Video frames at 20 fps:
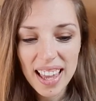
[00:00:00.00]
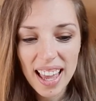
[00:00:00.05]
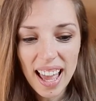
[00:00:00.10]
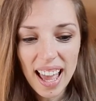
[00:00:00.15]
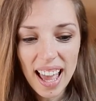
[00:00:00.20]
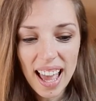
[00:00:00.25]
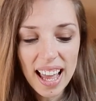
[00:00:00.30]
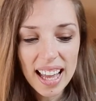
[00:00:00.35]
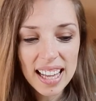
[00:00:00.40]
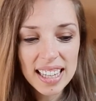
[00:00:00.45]

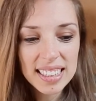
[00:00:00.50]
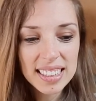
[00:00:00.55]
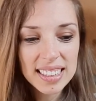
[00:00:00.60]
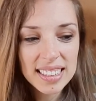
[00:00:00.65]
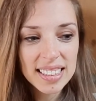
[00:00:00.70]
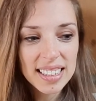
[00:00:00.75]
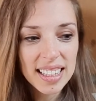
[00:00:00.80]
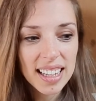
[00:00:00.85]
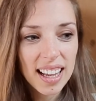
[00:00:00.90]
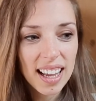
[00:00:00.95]

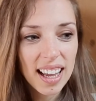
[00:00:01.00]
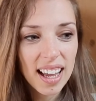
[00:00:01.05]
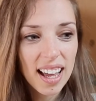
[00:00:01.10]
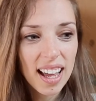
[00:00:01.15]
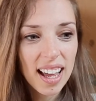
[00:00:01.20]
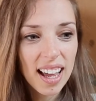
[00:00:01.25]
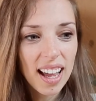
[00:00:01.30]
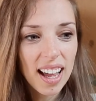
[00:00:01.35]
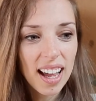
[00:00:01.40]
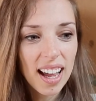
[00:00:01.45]
And
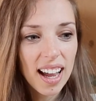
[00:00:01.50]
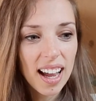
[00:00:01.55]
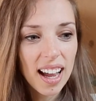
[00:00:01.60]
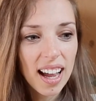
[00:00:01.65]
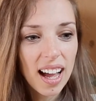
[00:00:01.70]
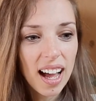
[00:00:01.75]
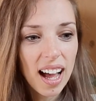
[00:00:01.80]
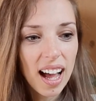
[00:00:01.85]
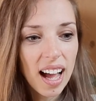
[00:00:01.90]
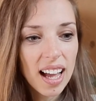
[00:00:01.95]

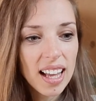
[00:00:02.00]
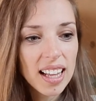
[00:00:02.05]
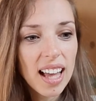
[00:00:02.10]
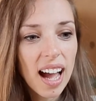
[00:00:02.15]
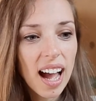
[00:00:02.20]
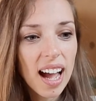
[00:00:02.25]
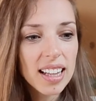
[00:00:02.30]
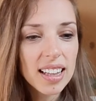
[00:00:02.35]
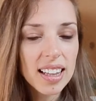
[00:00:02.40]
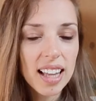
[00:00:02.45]

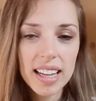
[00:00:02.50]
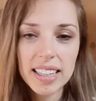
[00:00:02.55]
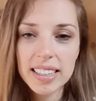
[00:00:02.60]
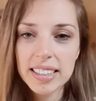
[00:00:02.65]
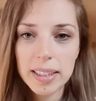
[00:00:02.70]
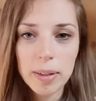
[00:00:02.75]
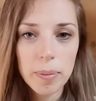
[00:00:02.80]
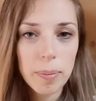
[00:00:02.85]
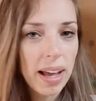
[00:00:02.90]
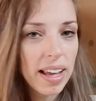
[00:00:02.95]
I liked
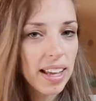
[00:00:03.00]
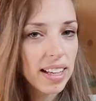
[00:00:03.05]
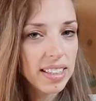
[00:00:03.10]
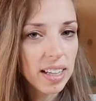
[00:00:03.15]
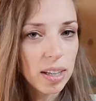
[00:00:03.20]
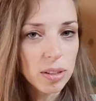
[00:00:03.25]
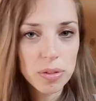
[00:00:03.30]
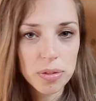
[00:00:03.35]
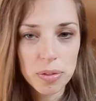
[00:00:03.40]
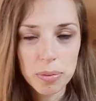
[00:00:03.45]
him. I had
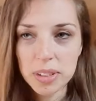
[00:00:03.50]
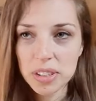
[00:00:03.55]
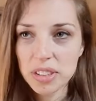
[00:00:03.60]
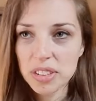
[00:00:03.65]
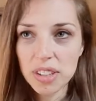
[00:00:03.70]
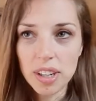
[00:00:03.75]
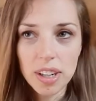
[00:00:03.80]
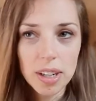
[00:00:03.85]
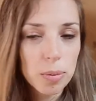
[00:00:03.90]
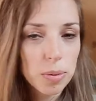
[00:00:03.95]
doubts from the
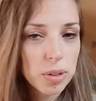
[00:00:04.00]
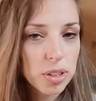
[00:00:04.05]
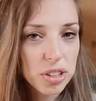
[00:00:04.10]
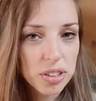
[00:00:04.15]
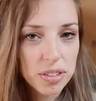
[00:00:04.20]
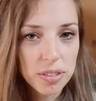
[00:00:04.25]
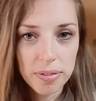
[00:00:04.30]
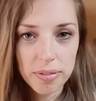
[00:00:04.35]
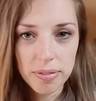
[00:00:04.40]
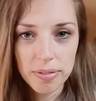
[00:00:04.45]
start, which is
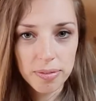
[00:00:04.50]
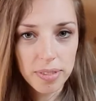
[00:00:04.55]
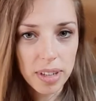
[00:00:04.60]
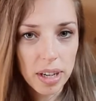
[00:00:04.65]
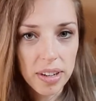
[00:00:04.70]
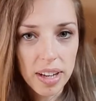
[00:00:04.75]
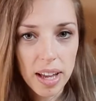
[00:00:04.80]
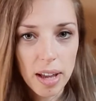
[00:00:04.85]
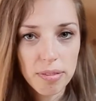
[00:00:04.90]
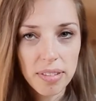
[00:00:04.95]
a
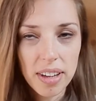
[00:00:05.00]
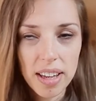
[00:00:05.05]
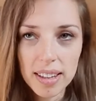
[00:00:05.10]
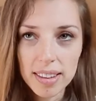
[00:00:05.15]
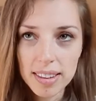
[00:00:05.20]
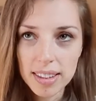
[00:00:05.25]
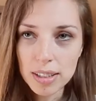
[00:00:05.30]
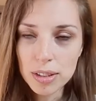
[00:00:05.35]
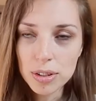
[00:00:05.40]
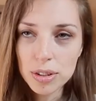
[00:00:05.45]
very FA
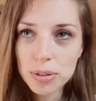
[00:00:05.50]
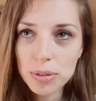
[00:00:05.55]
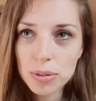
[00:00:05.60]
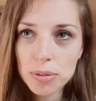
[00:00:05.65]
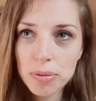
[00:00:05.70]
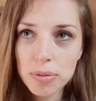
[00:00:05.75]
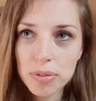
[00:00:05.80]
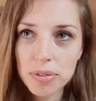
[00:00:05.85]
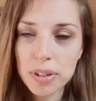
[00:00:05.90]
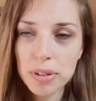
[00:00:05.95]
thing too,
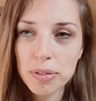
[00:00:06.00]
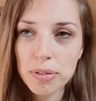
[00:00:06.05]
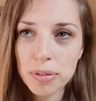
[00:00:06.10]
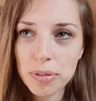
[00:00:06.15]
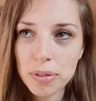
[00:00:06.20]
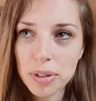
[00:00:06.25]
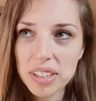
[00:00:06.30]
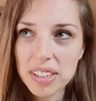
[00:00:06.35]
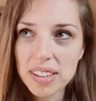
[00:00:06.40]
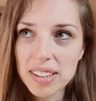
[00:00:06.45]
fearful
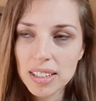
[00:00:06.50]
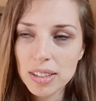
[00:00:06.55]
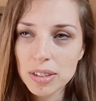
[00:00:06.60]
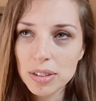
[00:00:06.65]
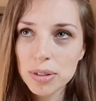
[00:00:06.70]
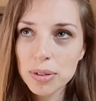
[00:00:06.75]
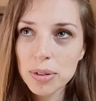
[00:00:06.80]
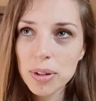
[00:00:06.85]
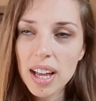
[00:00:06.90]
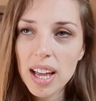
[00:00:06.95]
avoidant thing
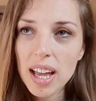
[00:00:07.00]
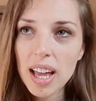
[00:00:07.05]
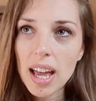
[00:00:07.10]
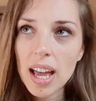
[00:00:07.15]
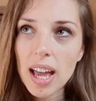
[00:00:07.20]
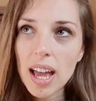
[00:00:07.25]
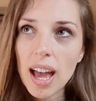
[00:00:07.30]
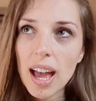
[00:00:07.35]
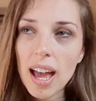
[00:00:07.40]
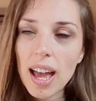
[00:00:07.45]
too.
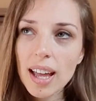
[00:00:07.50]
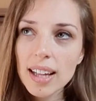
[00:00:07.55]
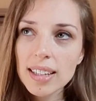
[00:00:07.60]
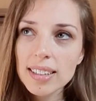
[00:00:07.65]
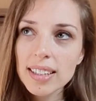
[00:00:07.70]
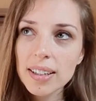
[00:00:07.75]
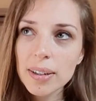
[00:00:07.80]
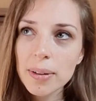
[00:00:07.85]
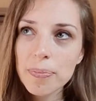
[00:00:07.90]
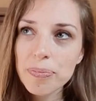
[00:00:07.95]
And
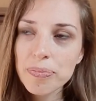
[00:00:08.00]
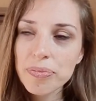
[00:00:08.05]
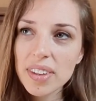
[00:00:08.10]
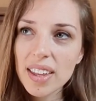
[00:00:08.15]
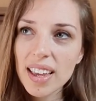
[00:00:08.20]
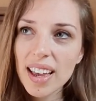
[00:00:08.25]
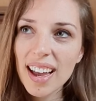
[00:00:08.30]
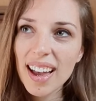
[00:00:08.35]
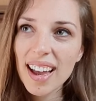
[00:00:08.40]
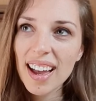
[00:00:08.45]

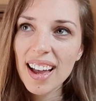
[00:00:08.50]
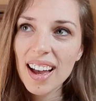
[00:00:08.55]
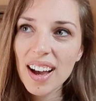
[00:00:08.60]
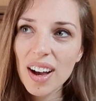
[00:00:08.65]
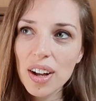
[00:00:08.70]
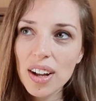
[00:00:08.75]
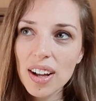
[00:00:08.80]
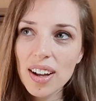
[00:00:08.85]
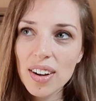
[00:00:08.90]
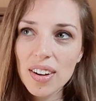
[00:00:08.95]

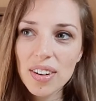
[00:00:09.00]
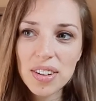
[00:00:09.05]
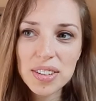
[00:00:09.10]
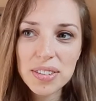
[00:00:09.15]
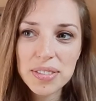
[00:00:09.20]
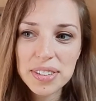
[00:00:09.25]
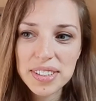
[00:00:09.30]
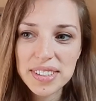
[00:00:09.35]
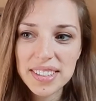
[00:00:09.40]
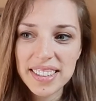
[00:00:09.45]
all of
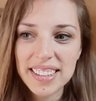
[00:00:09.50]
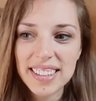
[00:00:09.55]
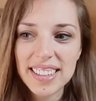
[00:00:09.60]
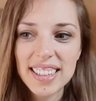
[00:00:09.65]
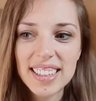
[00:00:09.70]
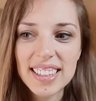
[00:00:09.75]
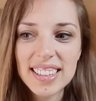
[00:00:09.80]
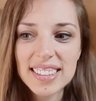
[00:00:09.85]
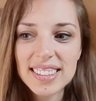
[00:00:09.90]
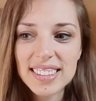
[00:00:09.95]
a sudden
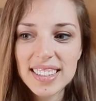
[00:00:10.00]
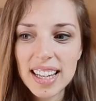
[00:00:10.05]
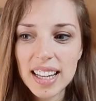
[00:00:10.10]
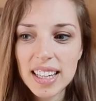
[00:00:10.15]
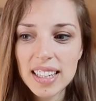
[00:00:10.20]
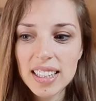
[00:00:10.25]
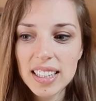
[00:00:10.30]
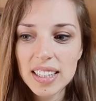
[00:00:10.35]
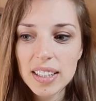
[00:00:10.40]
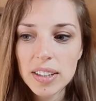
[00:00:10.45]
he
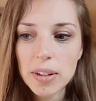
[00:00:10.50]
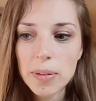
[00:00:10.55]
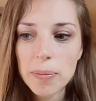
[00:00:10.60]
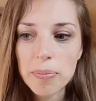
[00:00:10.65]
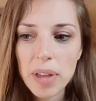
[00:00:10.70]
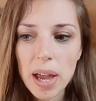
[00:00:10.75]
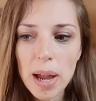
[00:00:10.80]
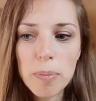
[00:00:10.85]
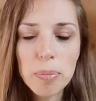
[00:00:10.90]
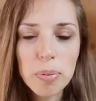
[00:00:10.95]
said,
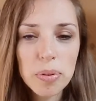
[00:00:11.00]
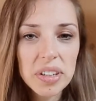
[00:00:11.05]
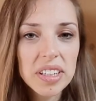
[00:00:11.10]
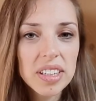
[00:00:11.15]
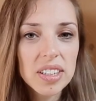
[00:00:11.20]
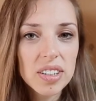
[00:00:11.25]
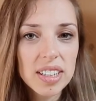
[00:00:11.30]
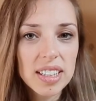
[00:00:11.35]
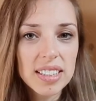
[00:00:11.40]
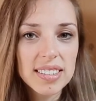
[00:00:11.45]
"I'm pretty
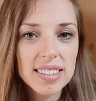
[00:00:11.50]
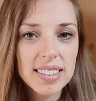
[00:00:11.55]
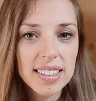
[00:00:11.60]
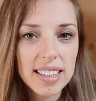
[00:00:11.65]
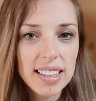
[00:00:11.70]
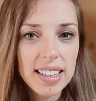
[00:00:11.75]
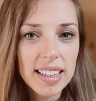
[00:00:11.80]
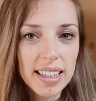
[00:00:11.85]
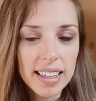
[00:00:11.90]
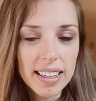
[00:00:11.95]
good at
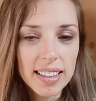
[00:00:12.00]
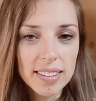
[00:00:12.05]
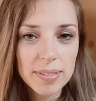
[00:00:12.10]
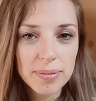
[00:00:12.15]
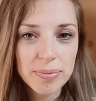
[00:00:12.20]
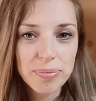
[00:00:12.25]
skiing."